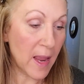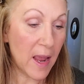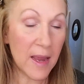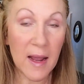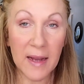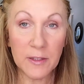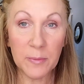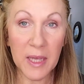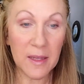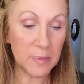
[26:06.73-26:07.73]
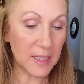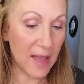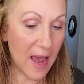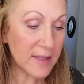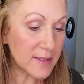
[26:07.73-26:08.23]
And I do my lips
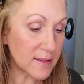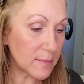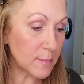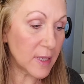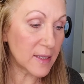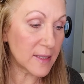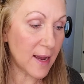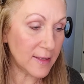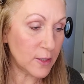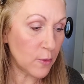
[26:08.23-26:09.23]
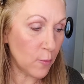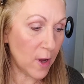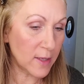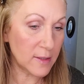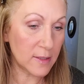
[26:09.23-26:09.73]
last because I don't
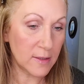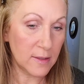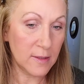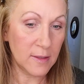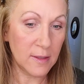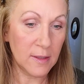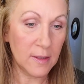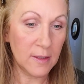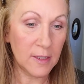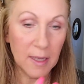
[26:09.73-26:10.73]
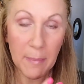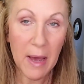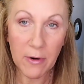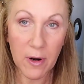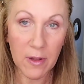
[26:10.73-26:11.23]
want to get
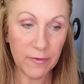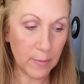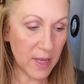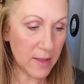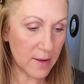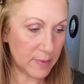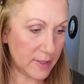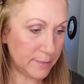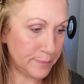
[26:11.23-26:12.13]
powder all over my lips.